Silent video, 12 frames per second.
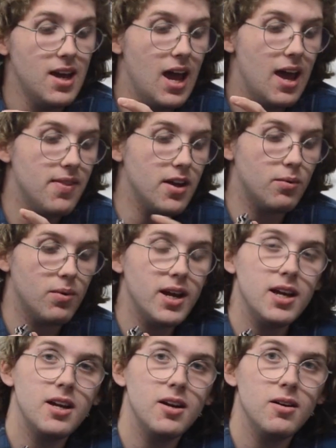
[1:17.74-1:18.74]
And then
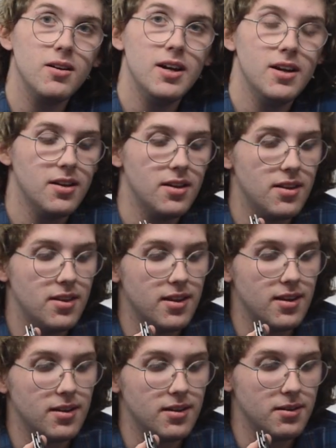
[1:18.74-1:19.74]
right here,
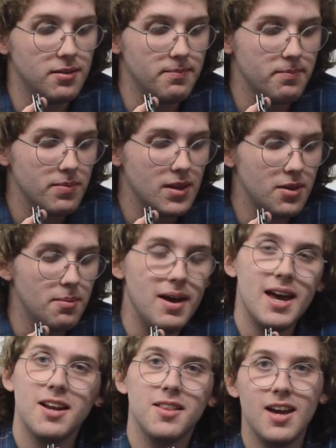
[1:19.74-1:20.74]
the
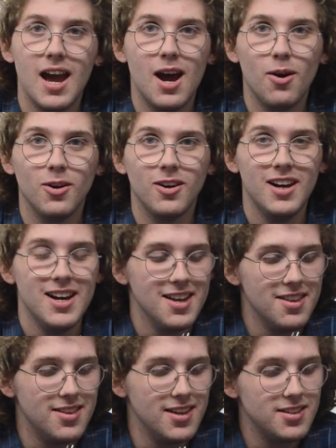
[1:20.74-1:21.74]
man of the hour,
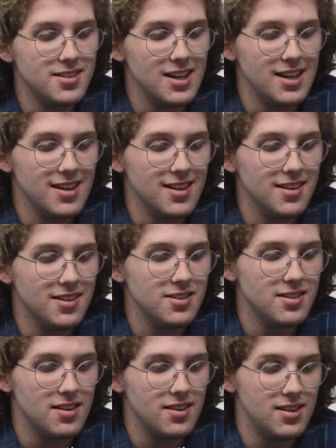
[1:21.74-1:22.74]
this
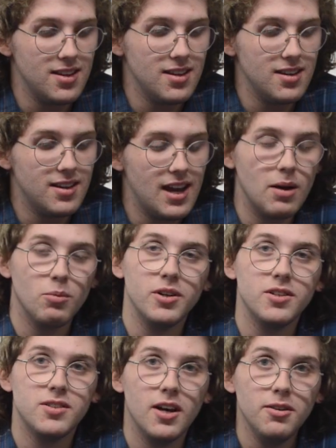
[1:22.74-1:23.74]
is the camera
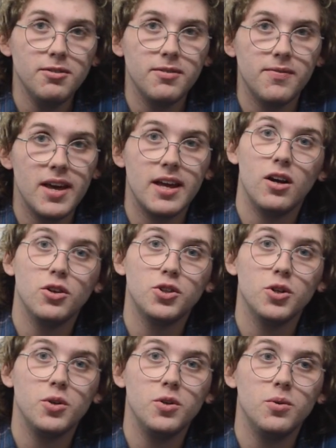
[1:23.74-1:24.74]
itself, and I'll
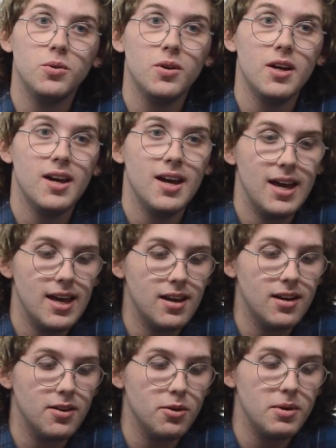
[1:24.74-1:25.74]
show you
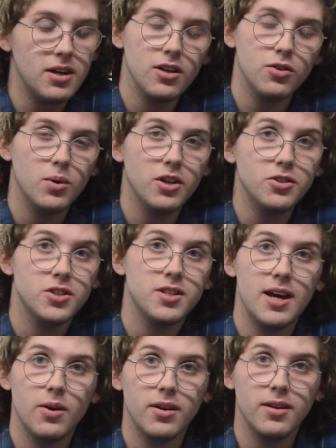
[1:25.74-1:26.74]
in another minute as well just
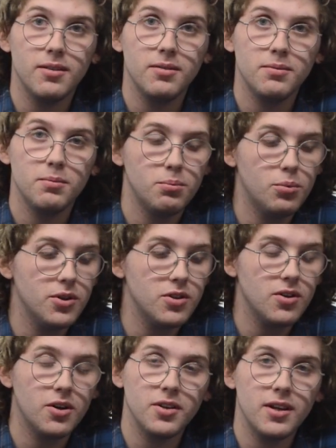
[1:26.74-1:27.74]
how to put
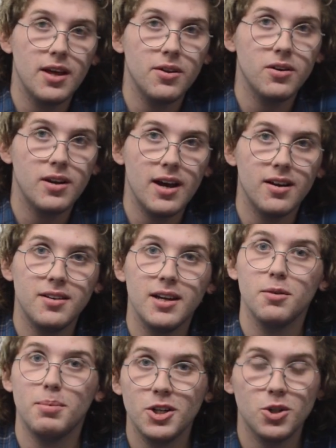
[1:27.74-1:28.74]
this all together and how to
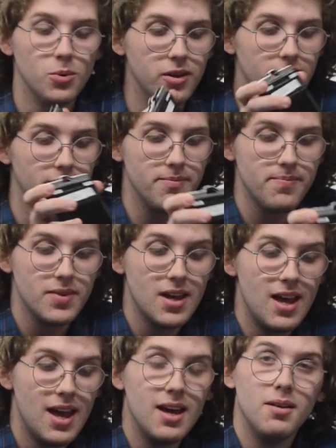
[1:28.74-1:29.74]
take a picture with it.
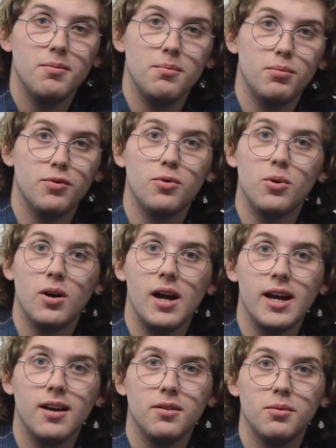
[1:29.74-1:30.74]
And before
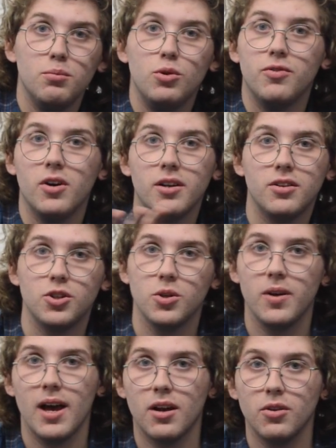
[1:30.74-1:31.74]
I move on to show
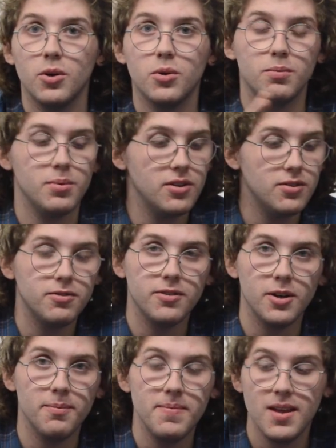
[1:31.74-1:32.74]
you how to load a piece of
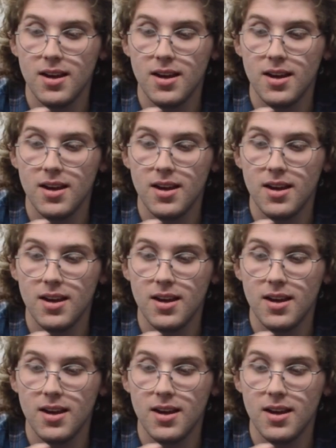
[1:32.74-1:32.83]
film